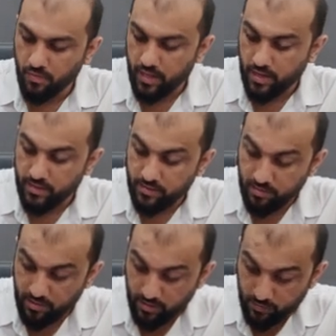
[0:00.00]

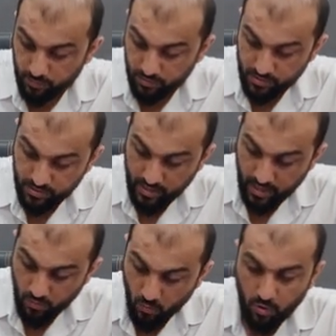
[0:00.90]
whereas resources
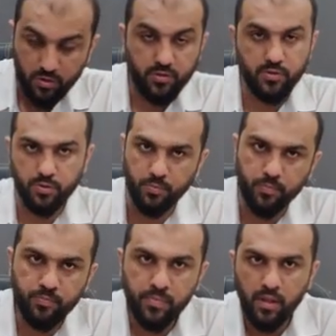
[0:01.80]
and wants
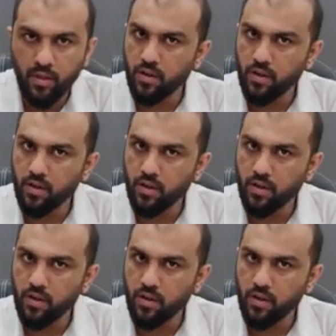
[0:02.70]
do.